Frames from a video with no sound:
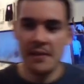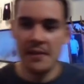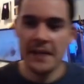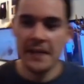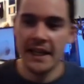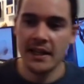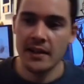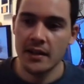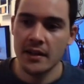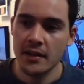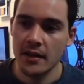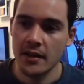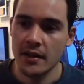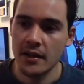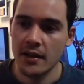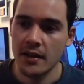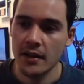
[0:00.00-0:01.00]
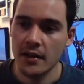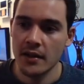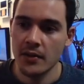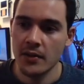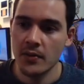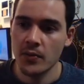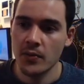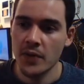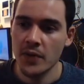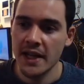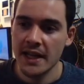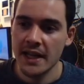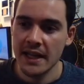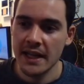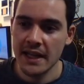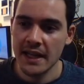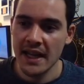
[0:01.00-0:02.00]
explain.
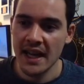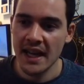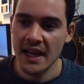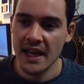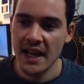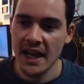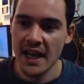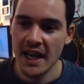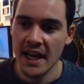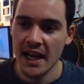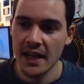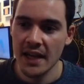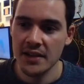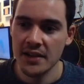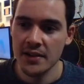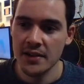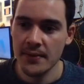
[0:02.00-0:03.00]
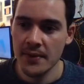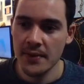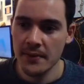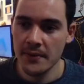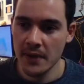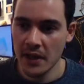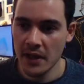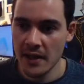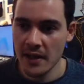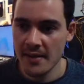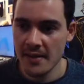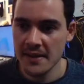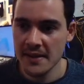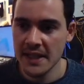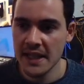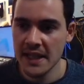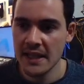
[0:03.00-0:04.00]
We can add different
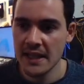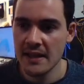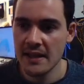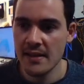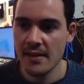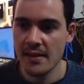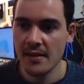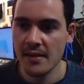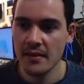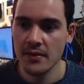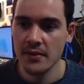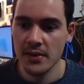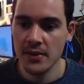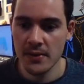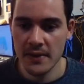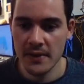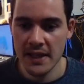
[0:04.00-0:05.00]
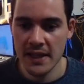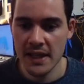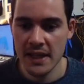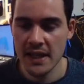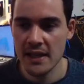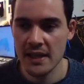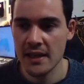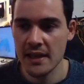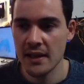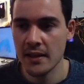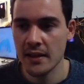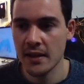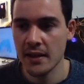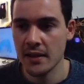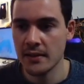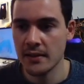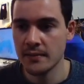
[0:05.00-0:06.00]
velocities to the
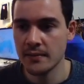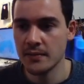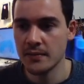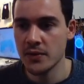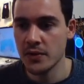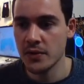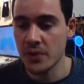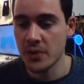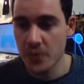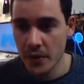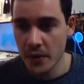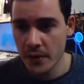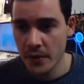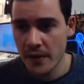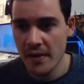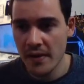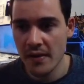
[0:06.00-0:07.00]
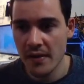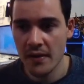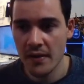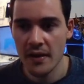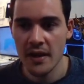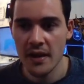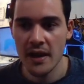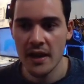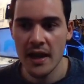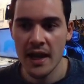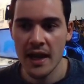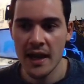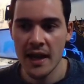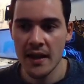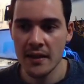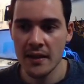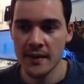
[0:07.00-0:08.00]
drones,
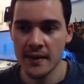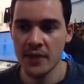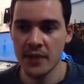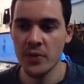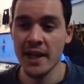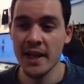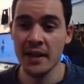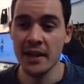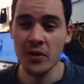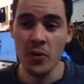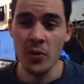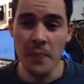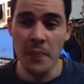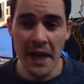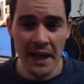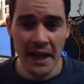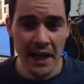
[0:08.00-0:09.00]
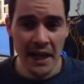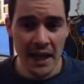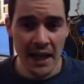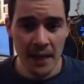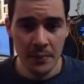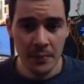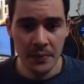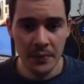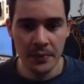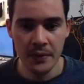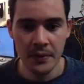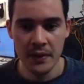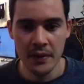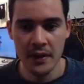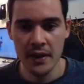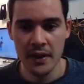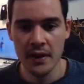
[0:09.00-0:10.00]
and then we can go back up
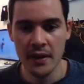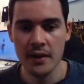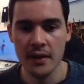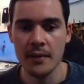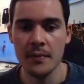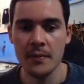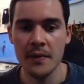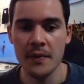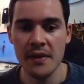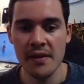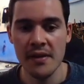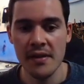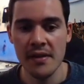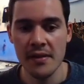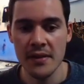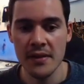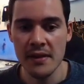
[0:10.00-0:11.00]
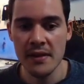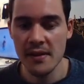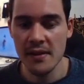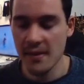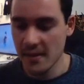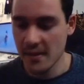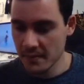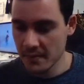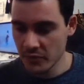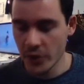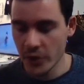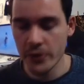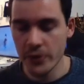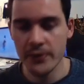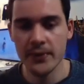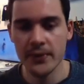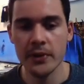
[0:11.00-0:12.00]
this
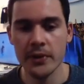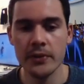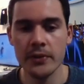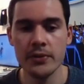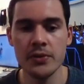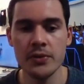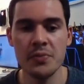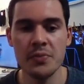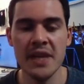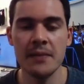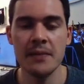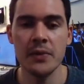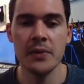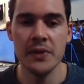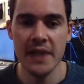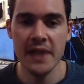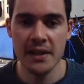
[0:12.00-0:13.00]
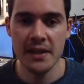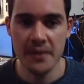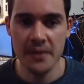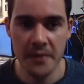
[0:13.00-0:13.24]
CodeFlow to be able to